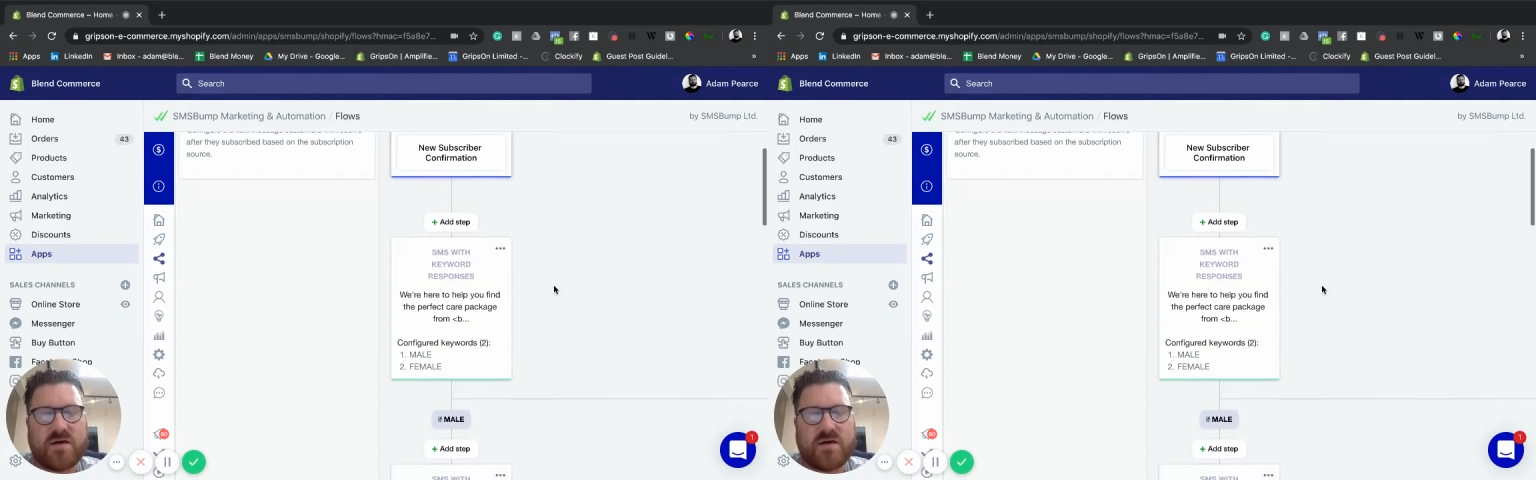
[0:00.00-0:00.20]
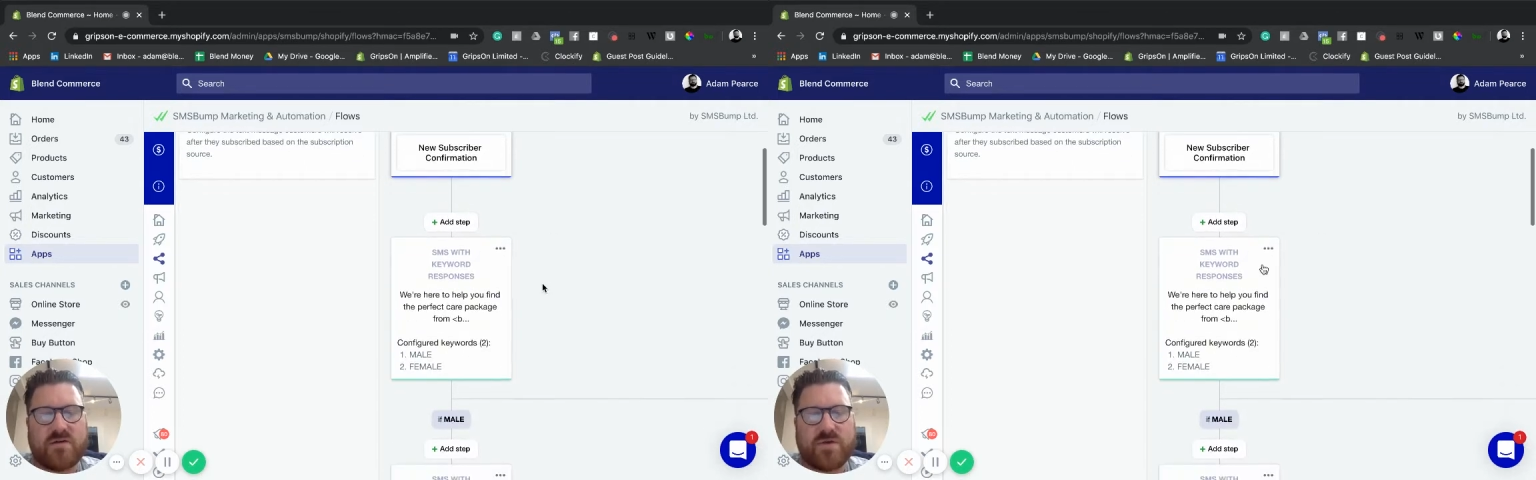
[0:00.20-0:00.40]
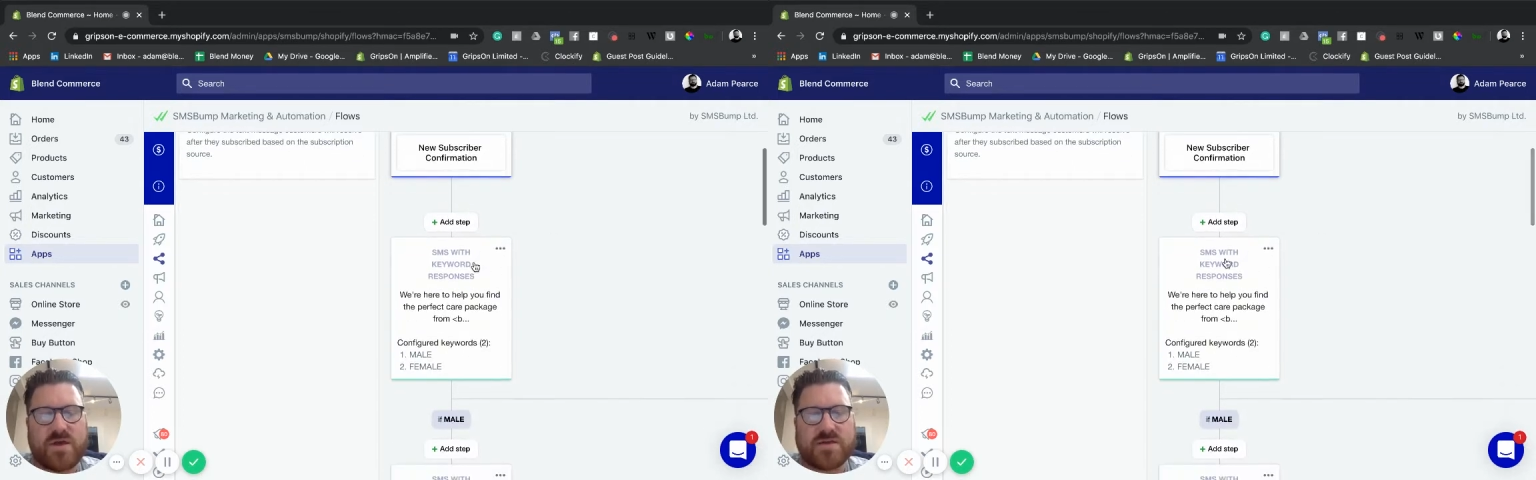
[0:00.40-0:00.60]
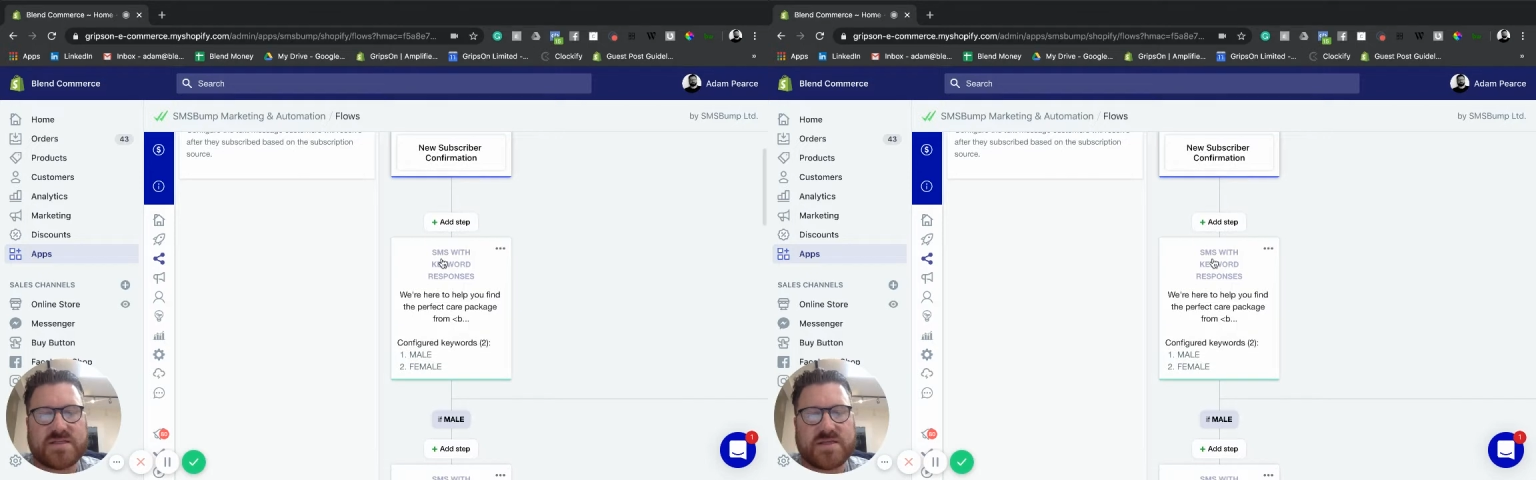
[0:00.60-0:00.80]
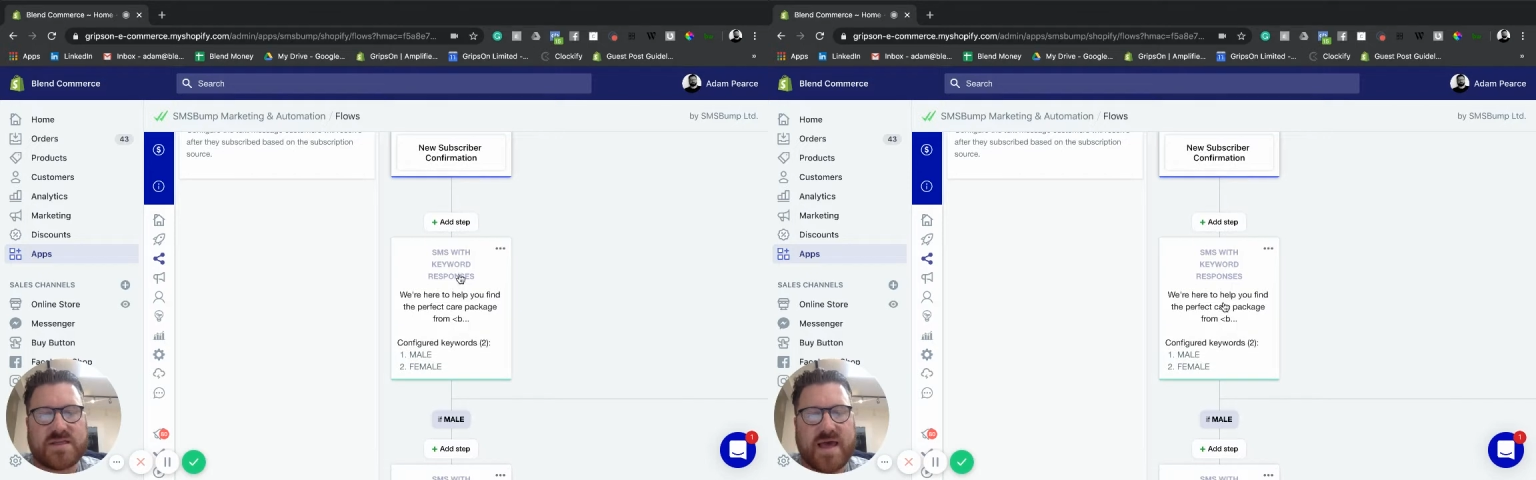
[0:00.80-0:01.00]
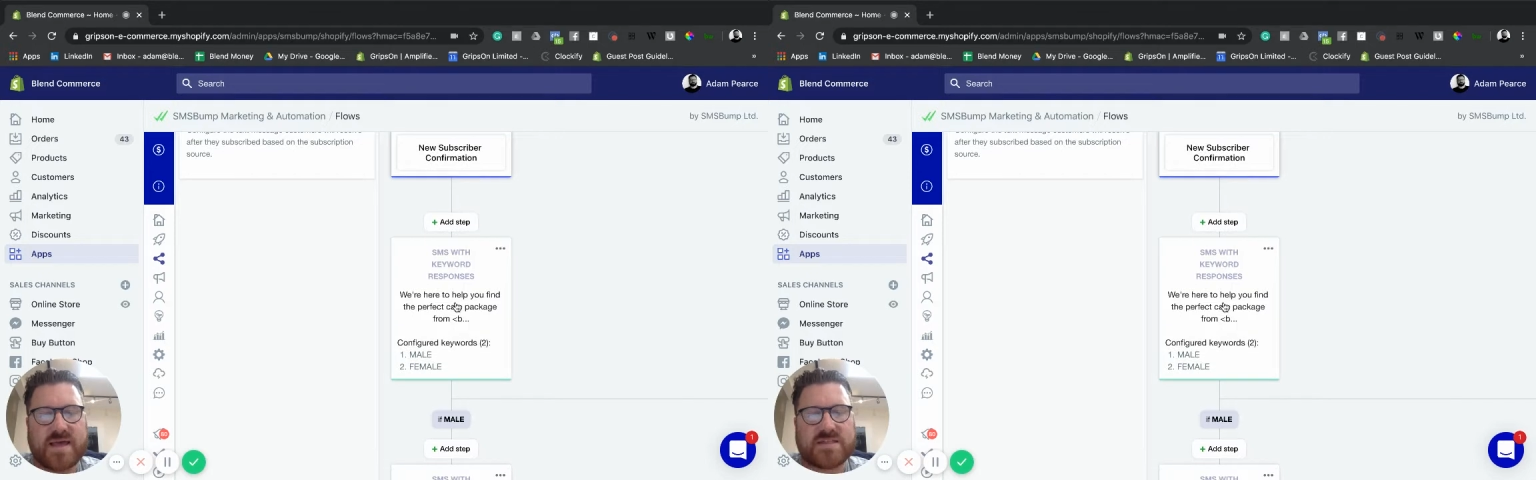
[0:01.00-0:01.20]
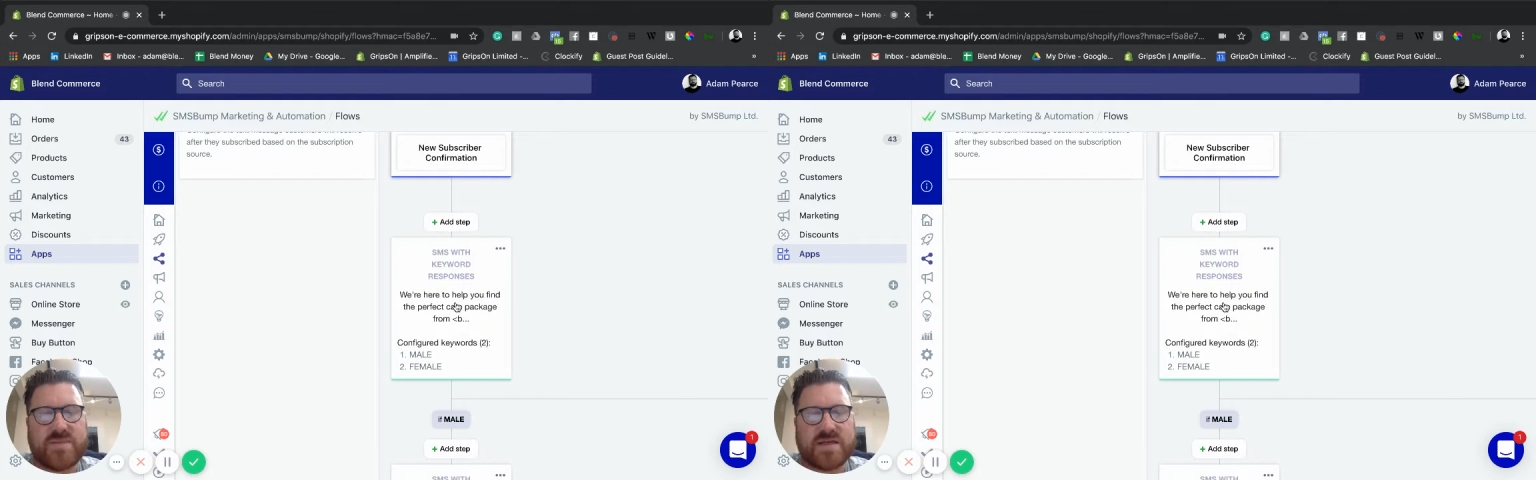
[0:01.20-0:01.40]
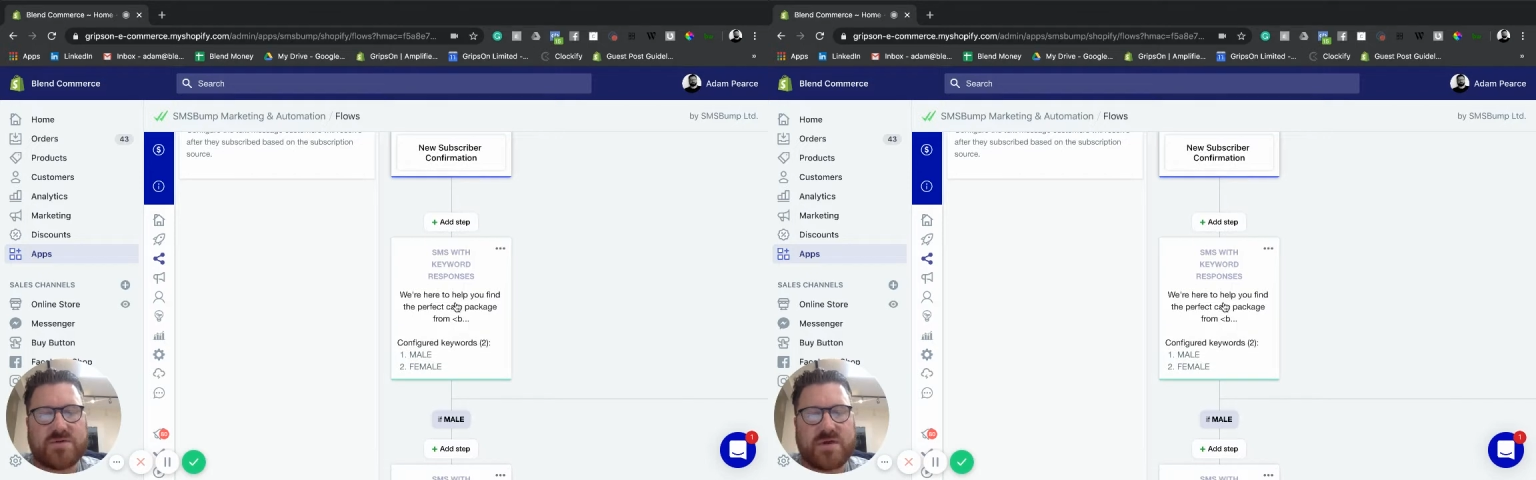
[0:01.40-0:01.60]
off with using the
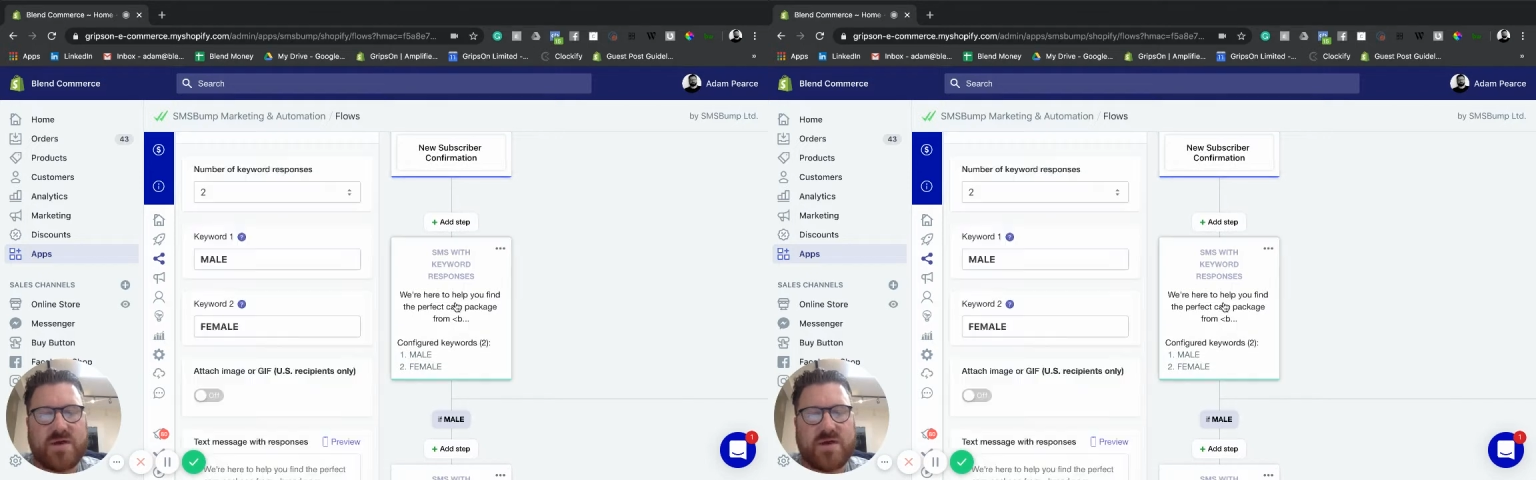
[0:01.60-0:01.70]
SMS with